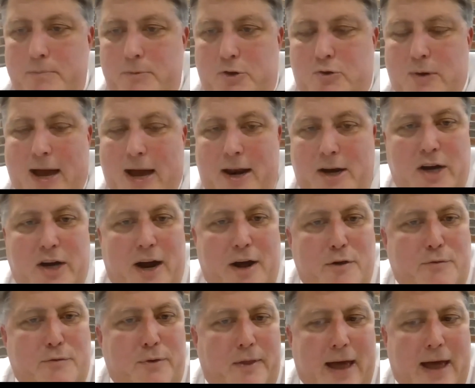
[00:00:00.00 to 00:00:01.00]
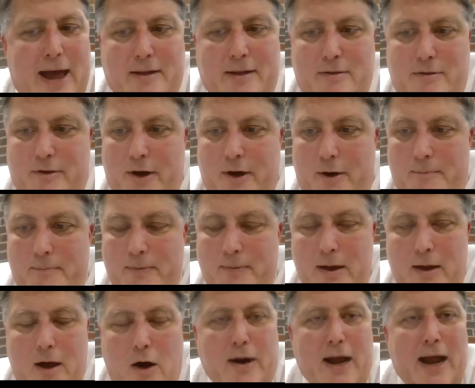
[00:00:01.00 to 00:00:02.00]
strategize for that. So,
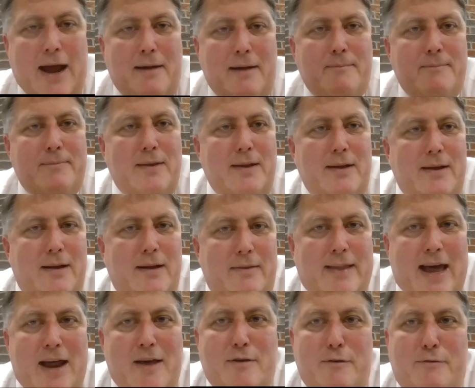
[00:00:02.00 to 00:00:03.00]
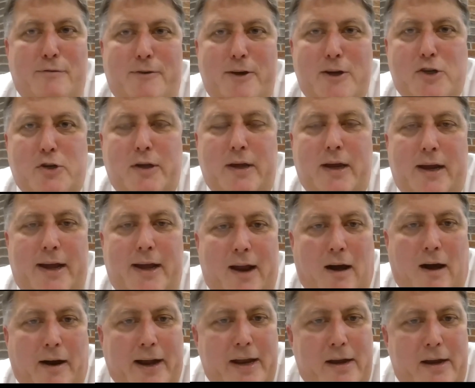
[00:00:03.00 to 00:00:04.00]
okay, that is officially it.
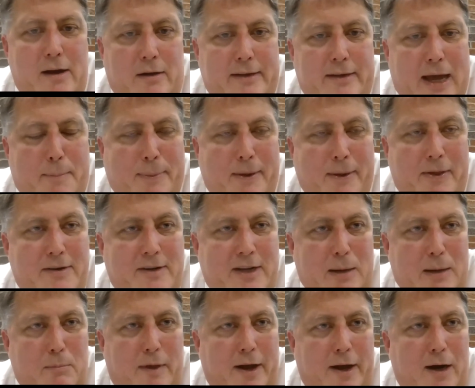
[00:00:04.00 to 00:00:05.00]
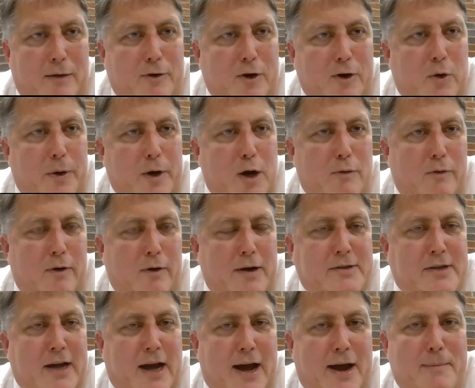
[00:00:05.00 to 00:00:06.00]
I'll get yelled at by the team later for going over
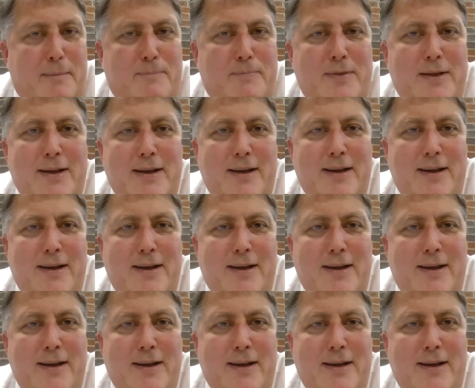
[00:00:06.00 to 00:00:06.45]
on time.